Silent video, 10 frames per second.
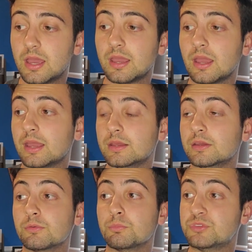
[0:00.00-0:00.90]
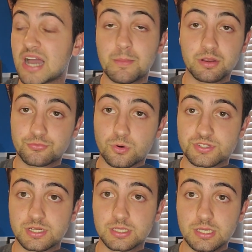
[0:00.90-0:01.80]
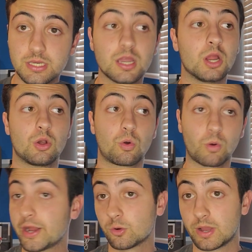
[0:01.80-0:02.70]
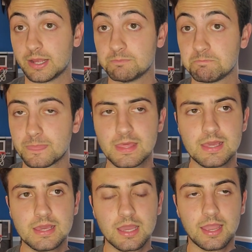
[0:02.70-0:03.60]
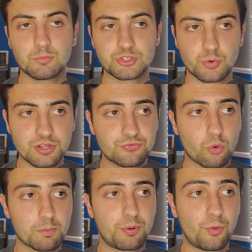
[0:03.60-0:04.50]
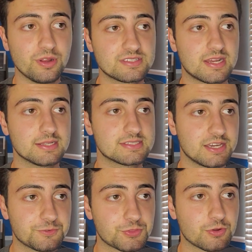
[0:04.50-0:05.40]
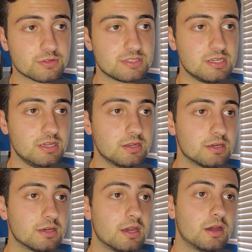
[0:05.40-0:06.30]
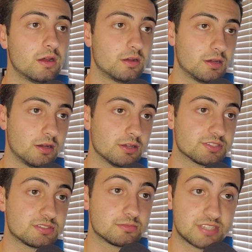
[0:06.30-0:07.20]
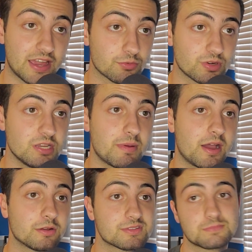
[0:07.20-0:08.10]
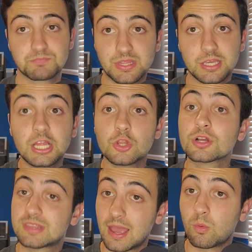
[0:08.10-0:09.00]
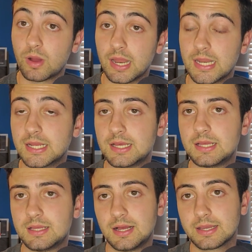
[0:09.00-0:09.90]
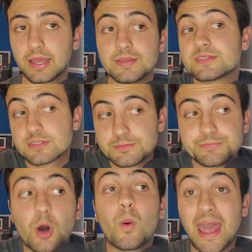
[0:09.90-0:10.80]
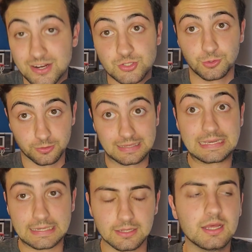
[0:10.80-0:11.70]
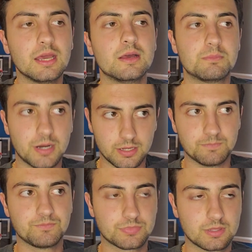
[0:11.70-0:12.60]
a dominant force in the league right away. And with 24 points on 10 for 13, 10 rebounds, he looked that way against a WAC school. I get it. But,